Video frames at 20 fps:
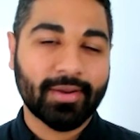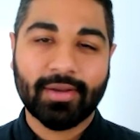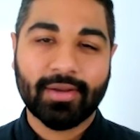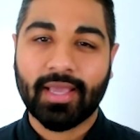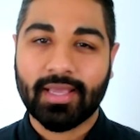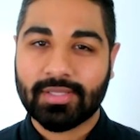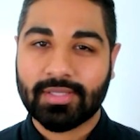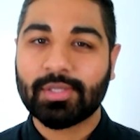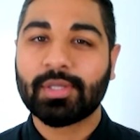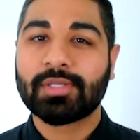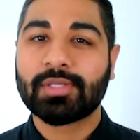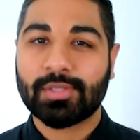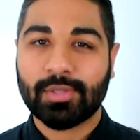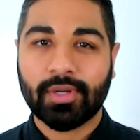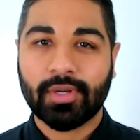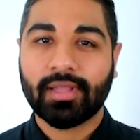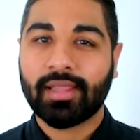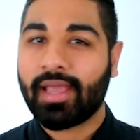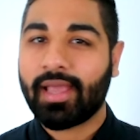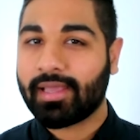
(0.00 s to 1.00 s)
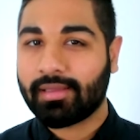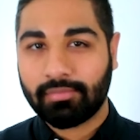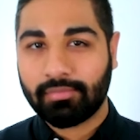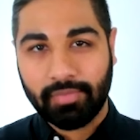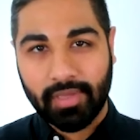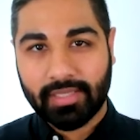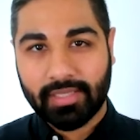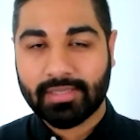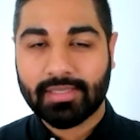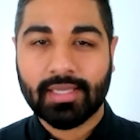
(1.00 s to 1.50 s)
Okay. So it's sort of like
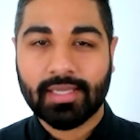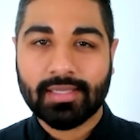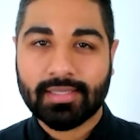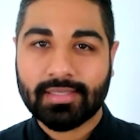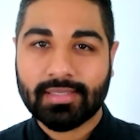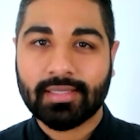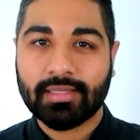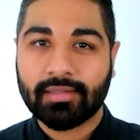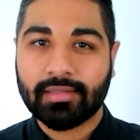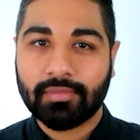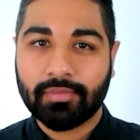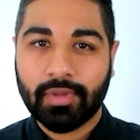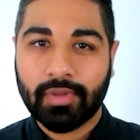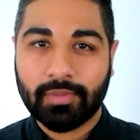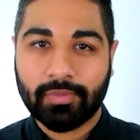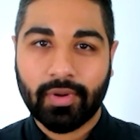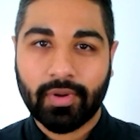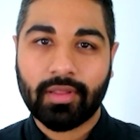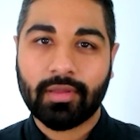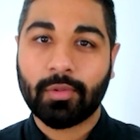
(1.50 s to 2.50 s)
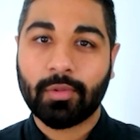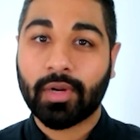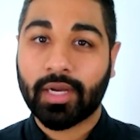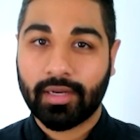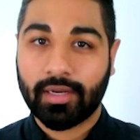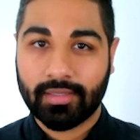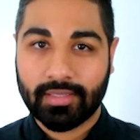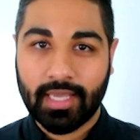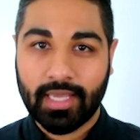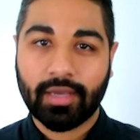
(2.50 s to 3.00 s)
big sis and big brother were
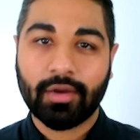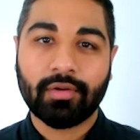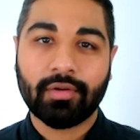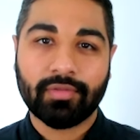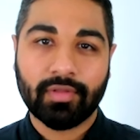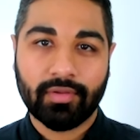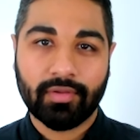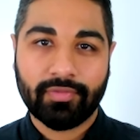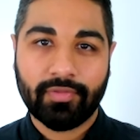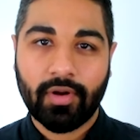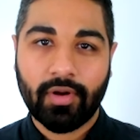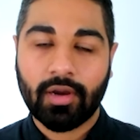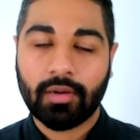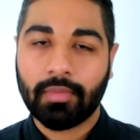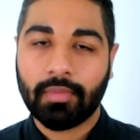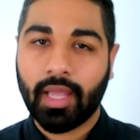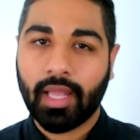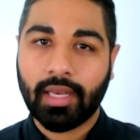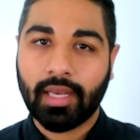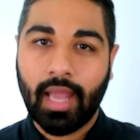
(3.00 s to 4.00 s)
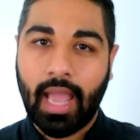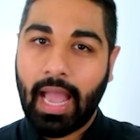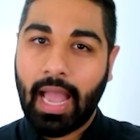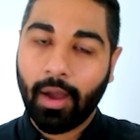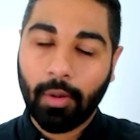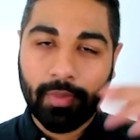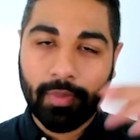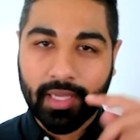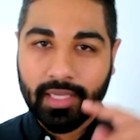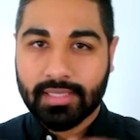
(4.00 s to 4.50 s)
going to take over the farm. And
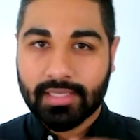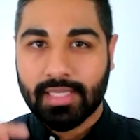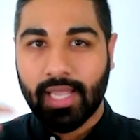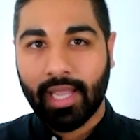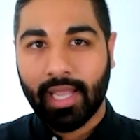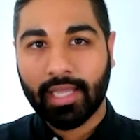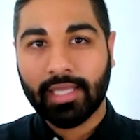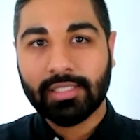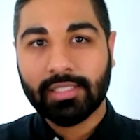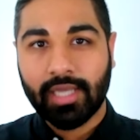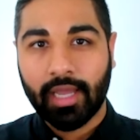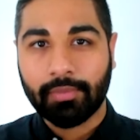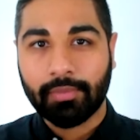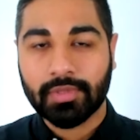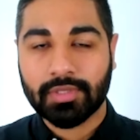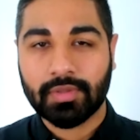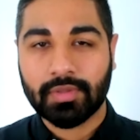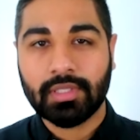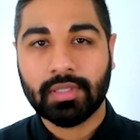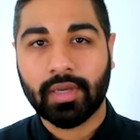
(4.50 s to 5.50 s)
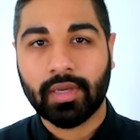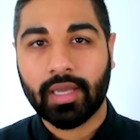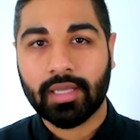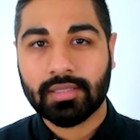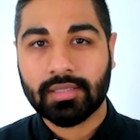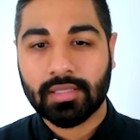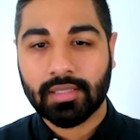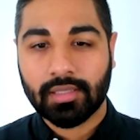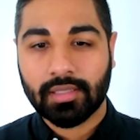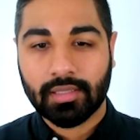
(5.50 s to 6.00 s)
how big is that age gap between you
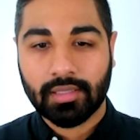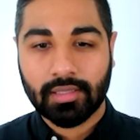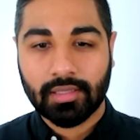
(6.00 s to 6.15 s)
guys?